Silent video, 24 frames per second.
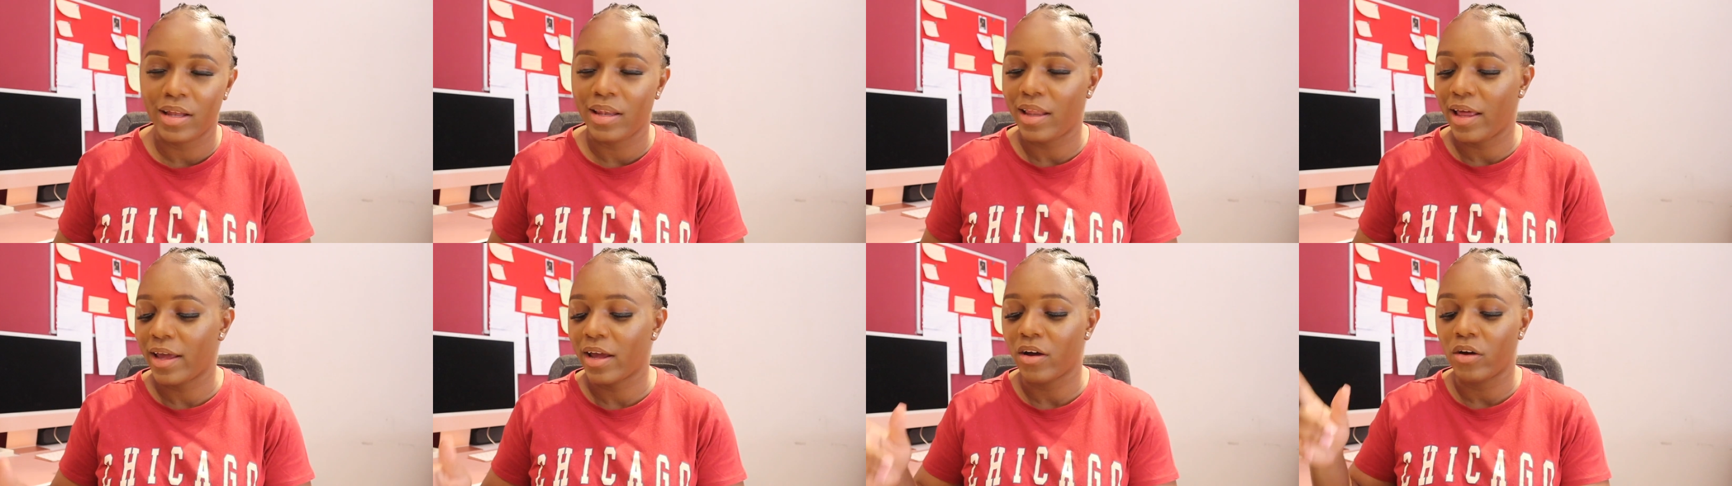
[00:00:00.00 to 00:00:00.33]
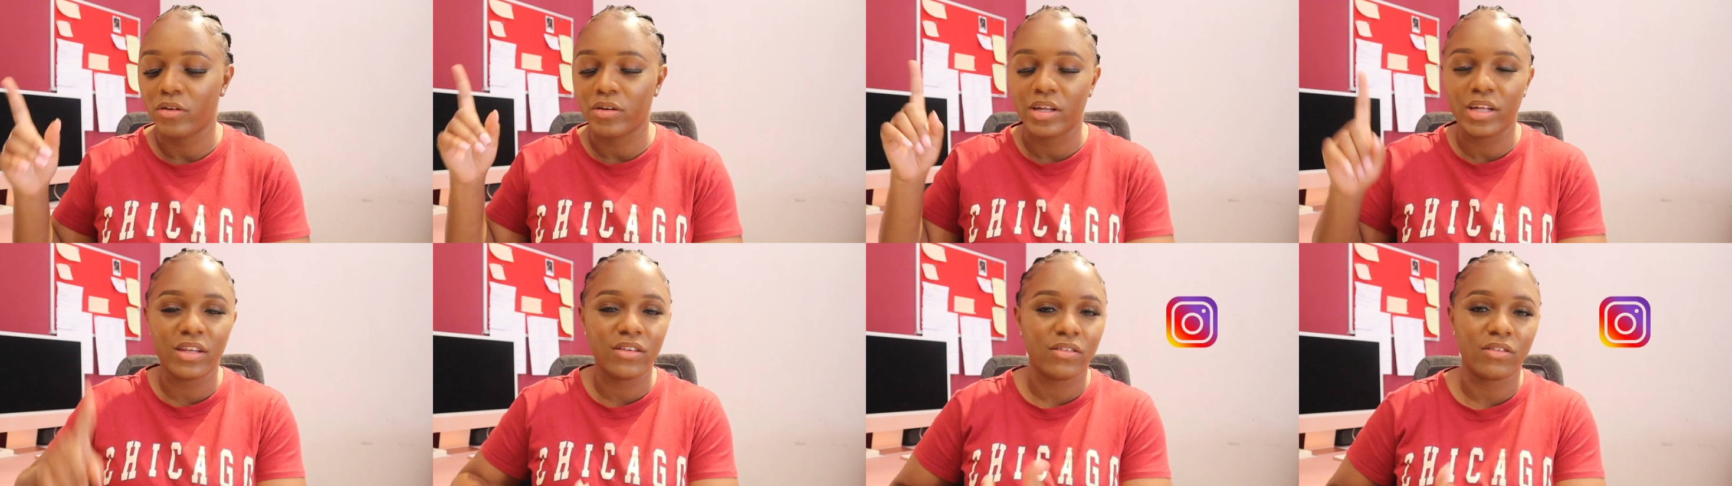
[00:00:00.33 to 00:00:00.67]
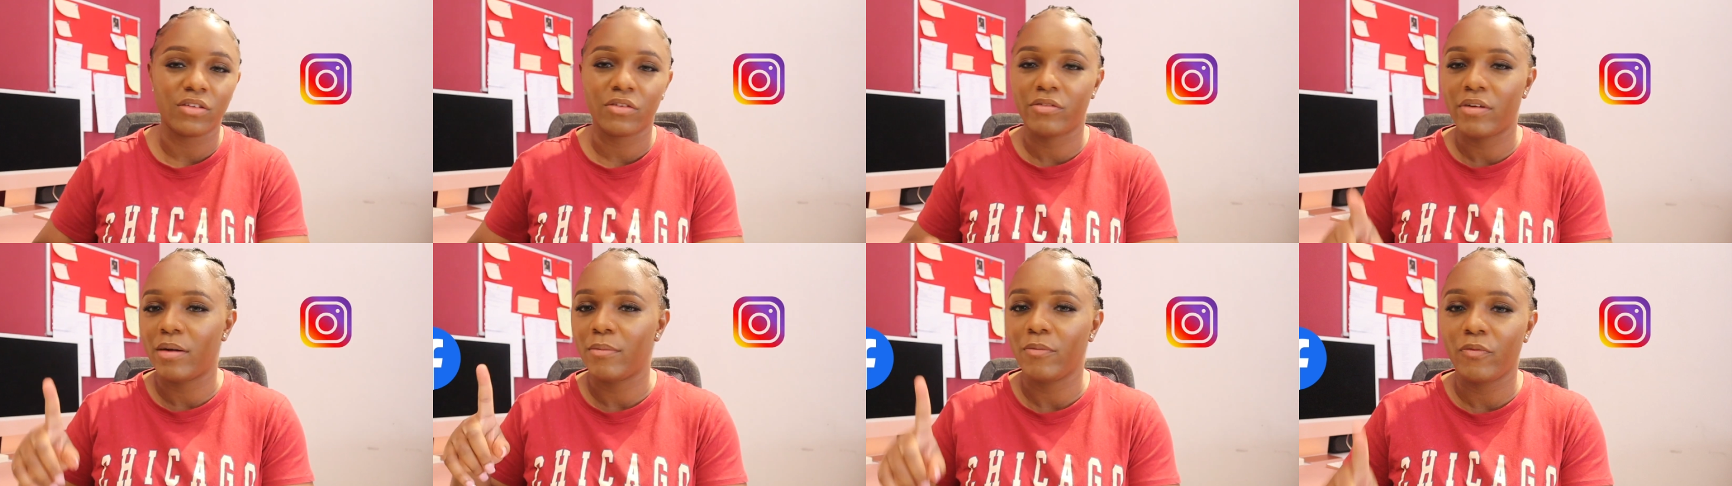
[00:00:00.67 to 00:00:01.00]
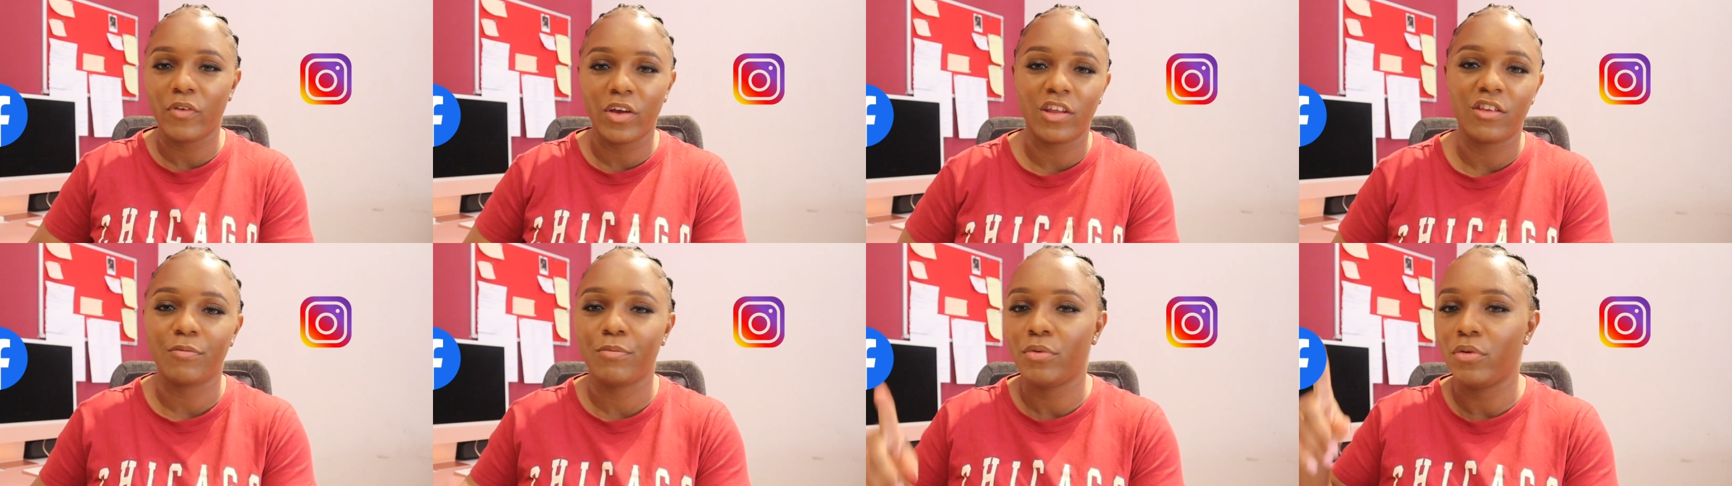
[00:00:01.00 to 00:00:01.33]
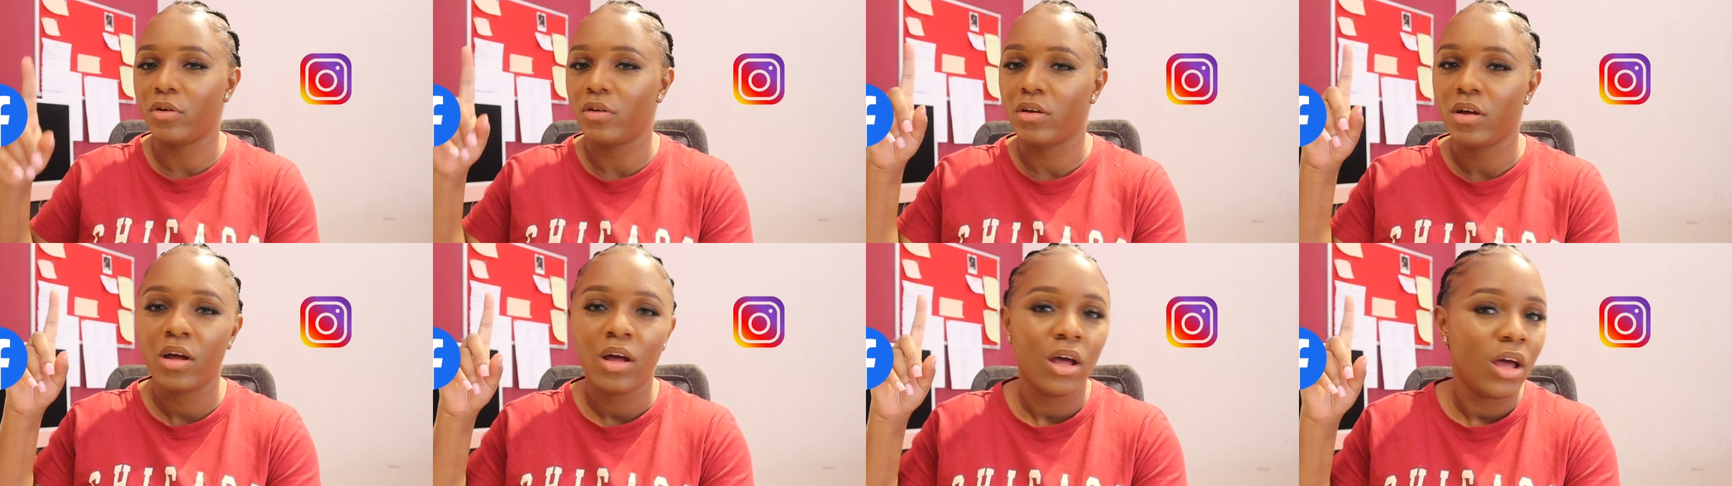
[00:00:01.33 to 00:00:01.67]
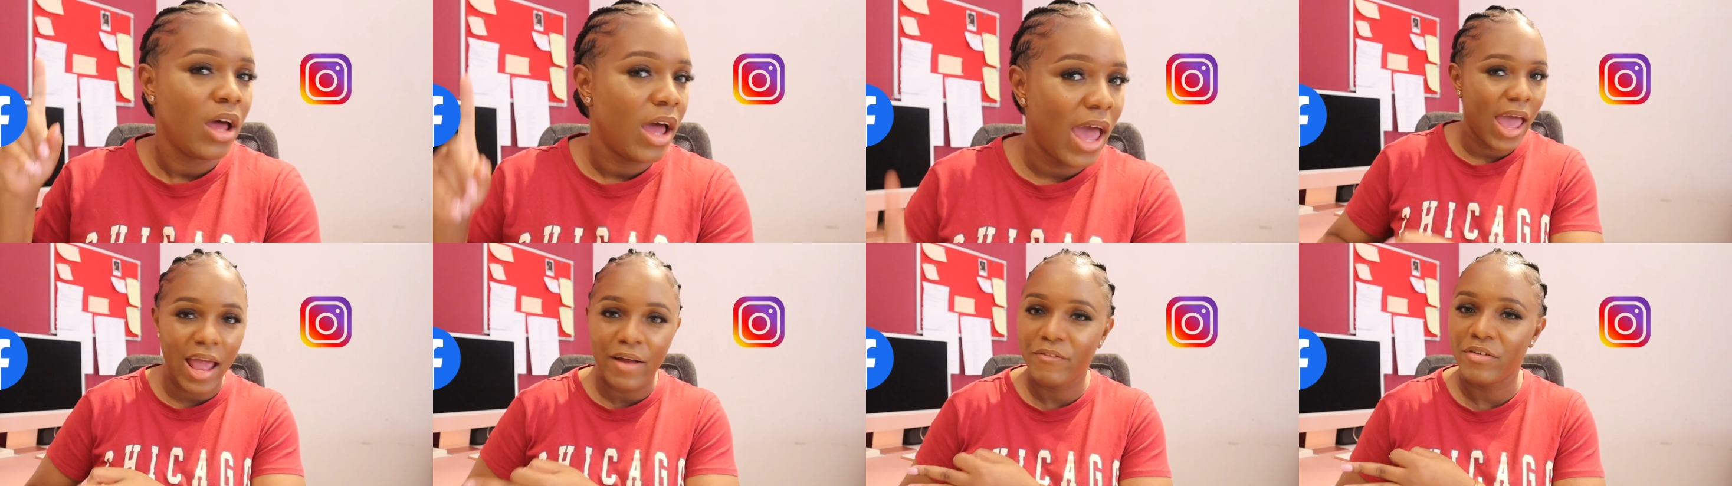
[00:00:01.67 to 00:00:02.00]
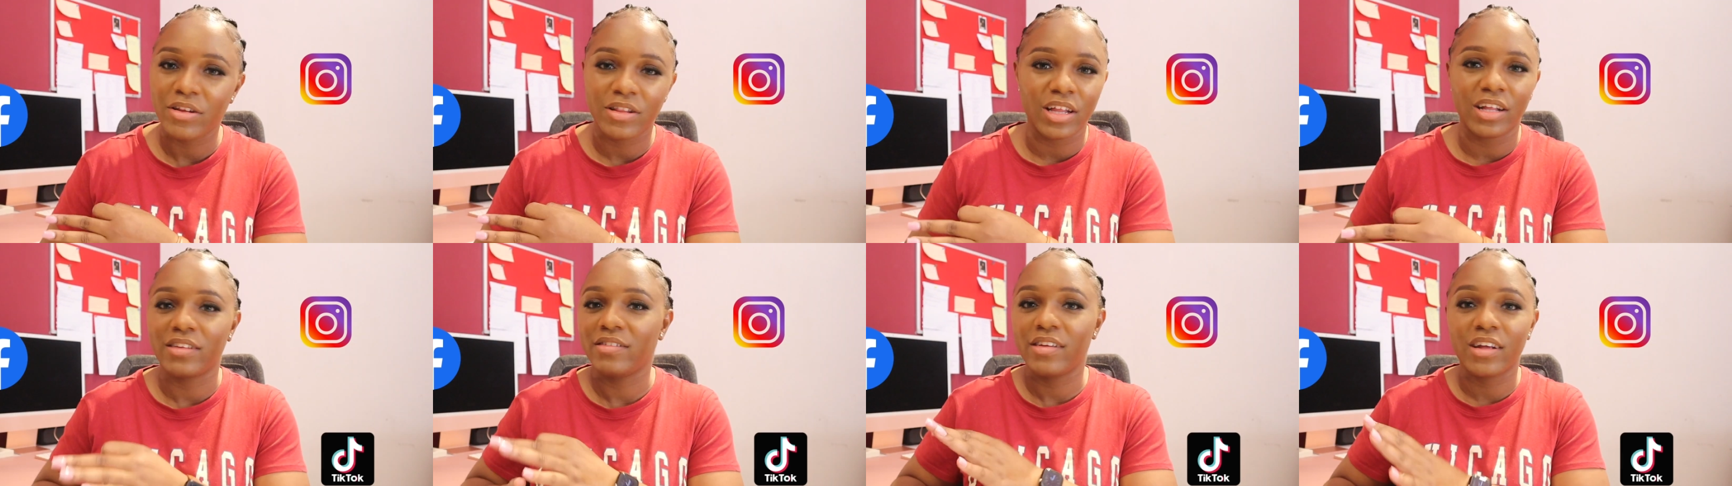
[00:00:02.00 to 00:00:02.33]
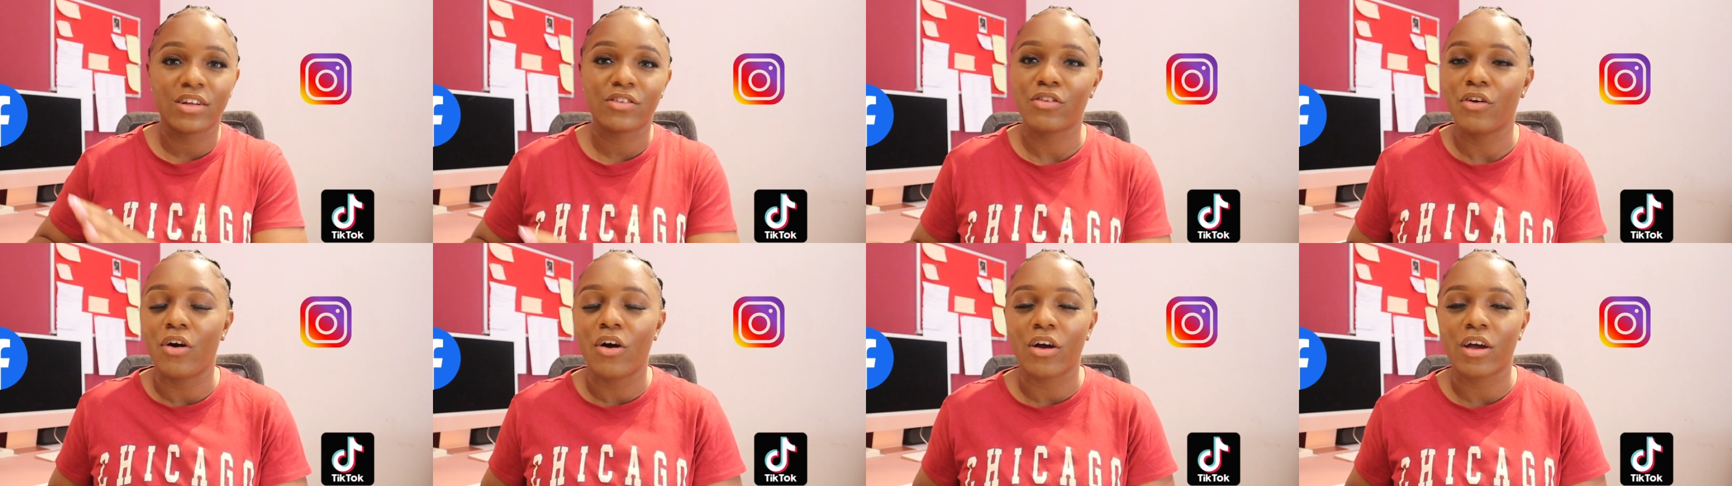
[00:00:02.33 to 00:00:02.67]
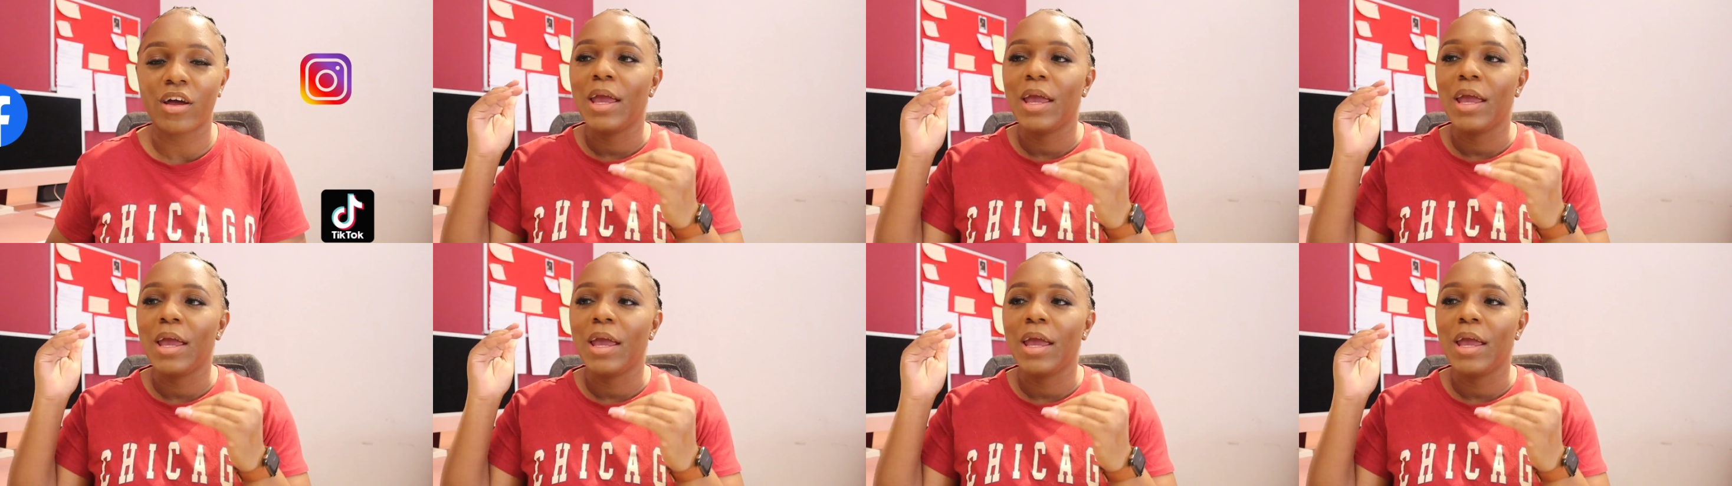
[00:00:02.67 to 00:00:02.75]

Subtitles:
like on Instagram, Facebook, everything, TikTok.